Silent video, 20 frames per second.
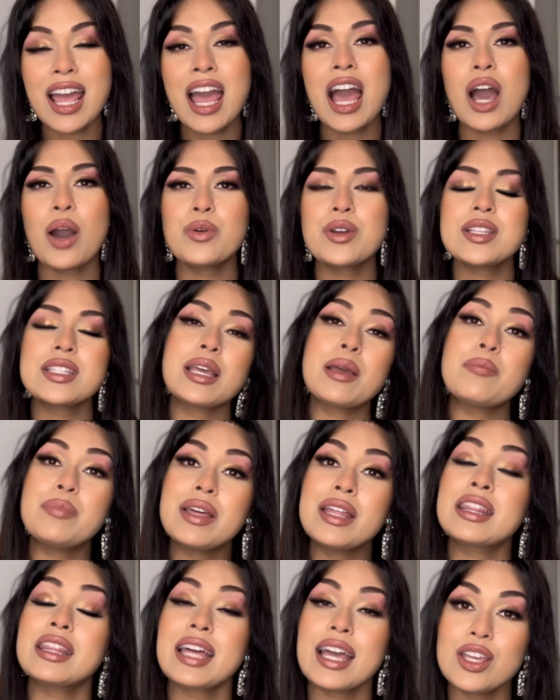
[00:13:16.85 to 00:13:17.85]
I want to say a
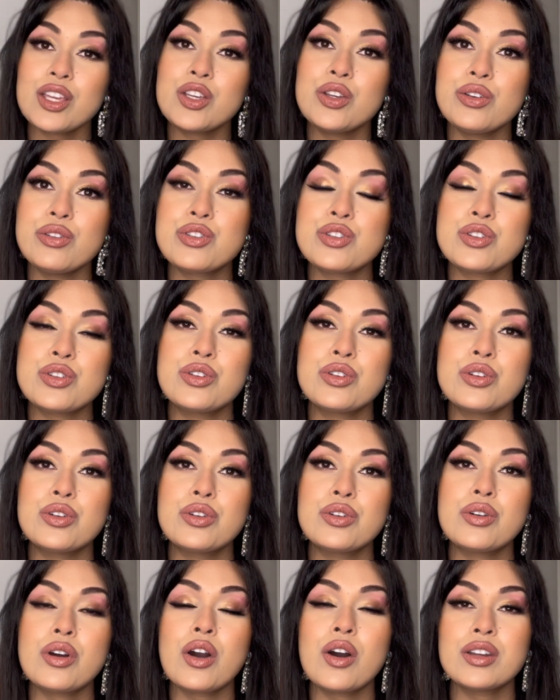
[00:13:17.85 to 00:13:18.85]
big thank you
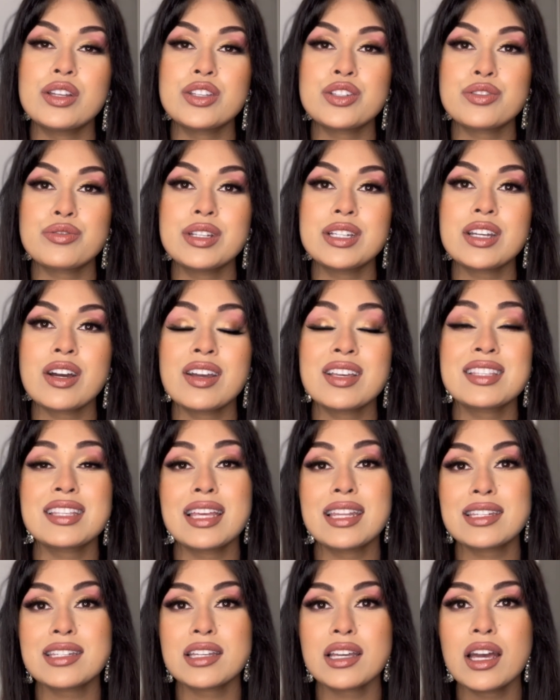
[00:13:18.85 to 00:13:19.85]
to Harley Street Eye
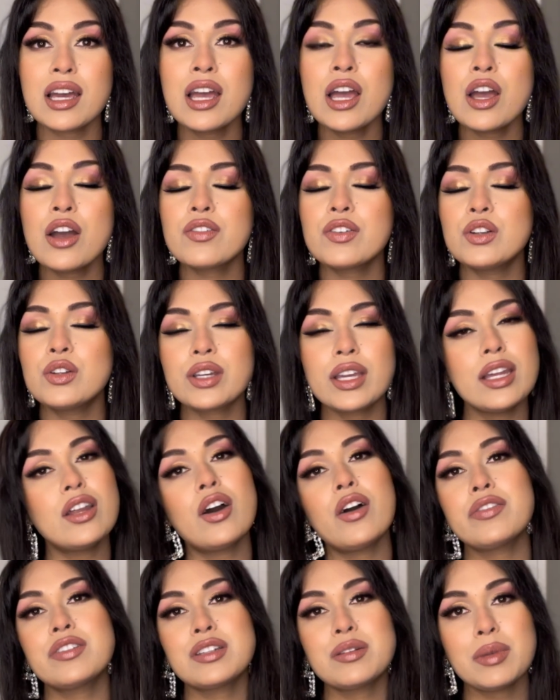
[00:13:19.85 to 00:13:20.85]
Centre for looking
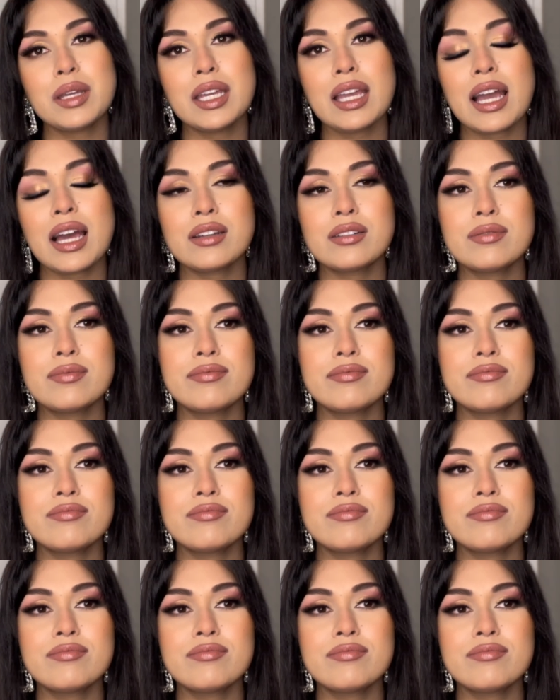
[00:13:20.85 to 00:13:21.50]
after me and